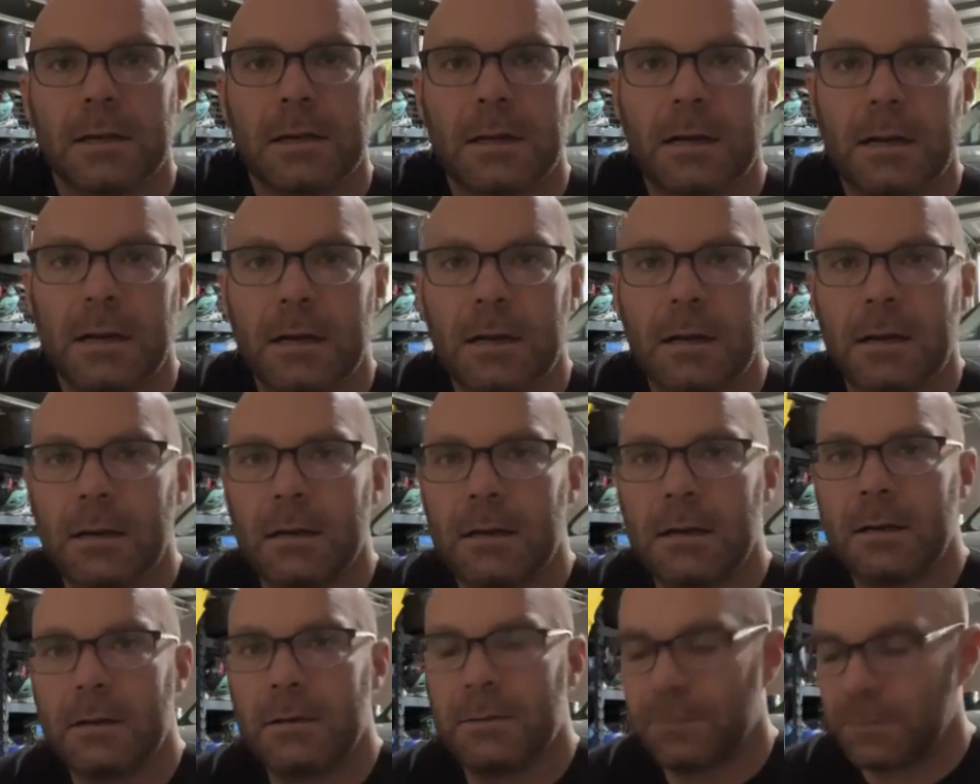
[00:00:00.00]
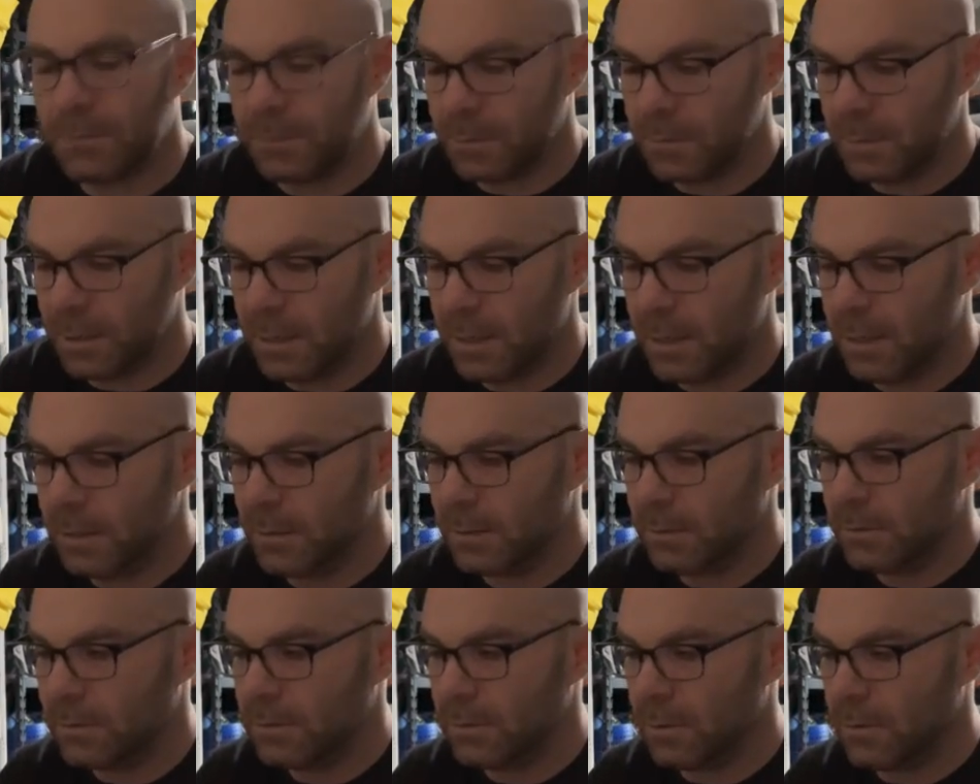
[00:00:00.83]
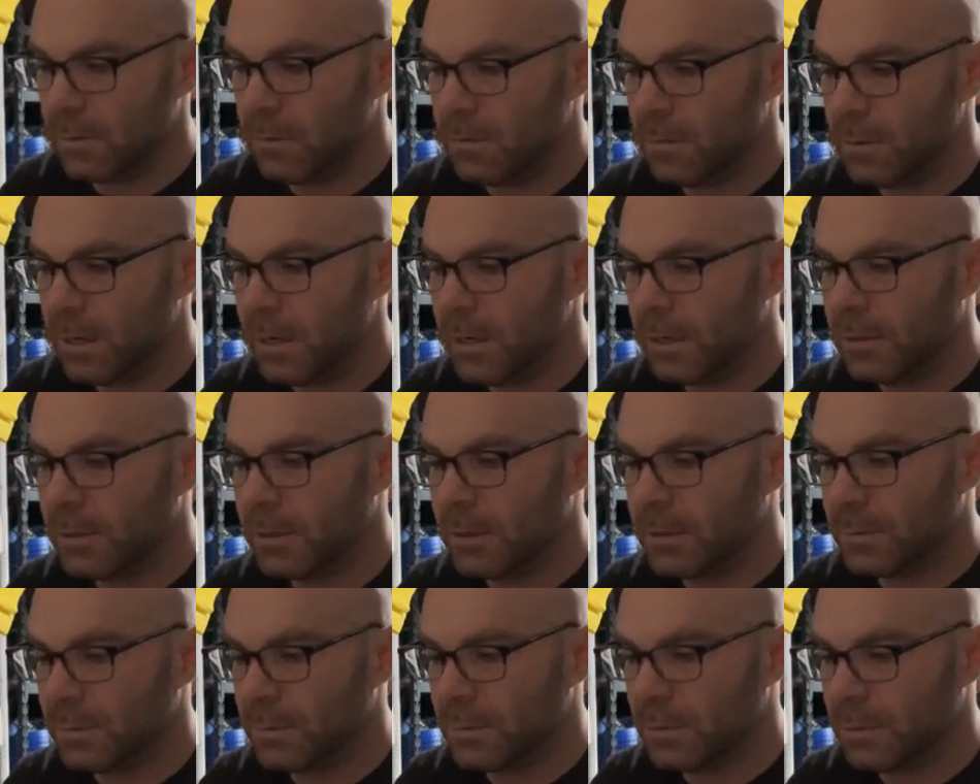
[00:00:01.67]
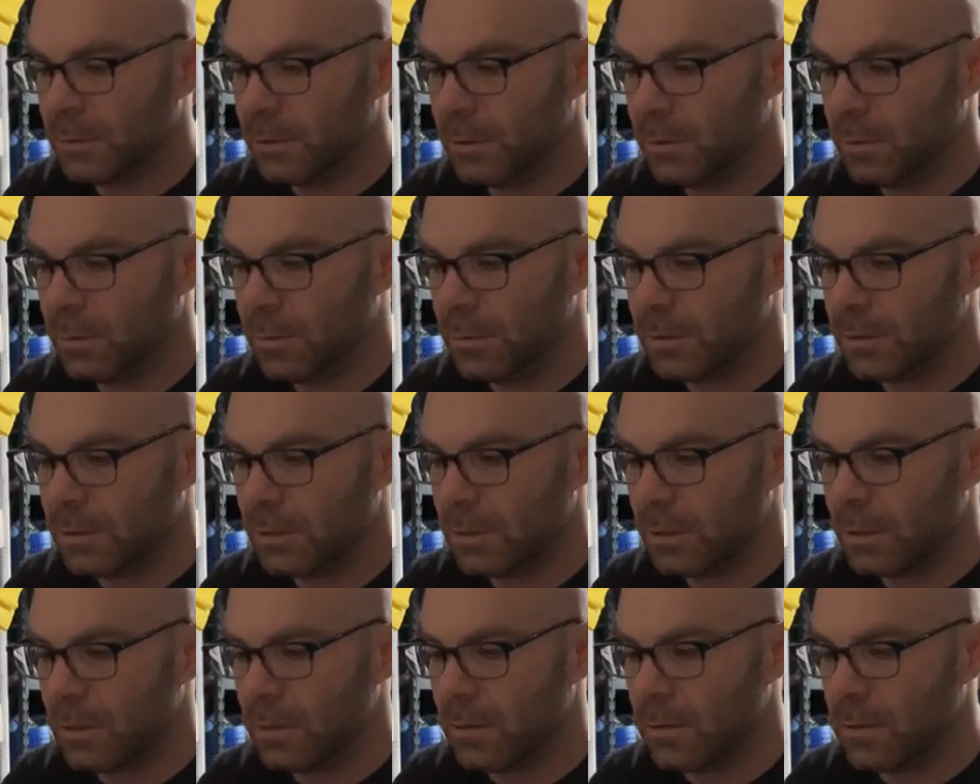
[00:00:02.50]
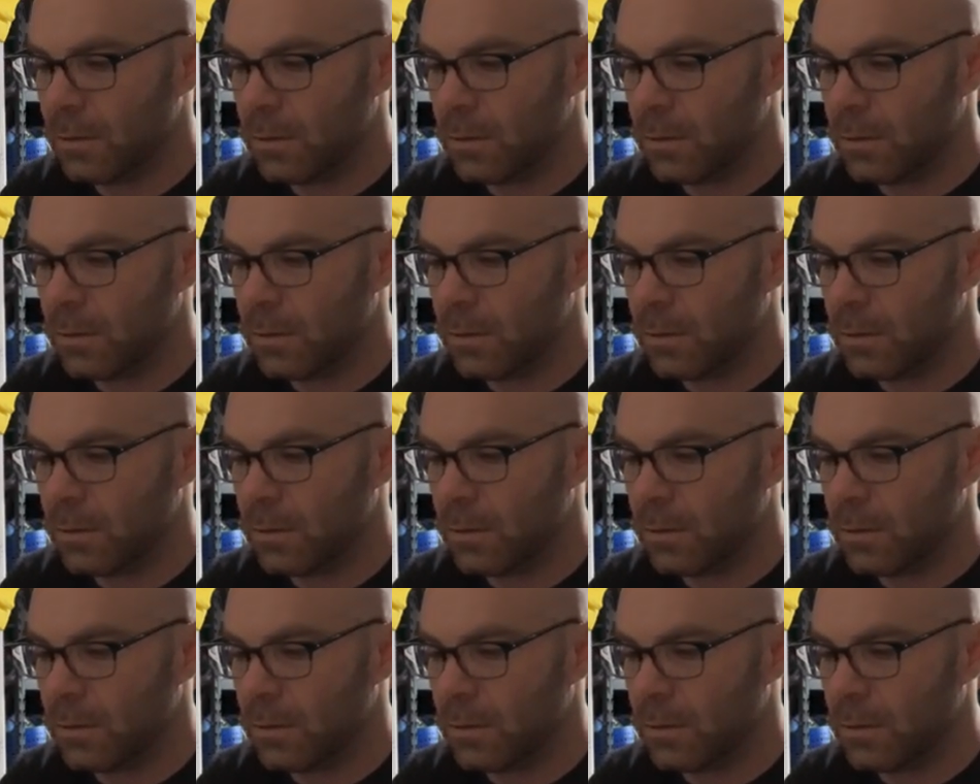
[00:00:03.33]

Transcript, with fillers: Uh, from there. So Merry Christmas to you, Mr. Now.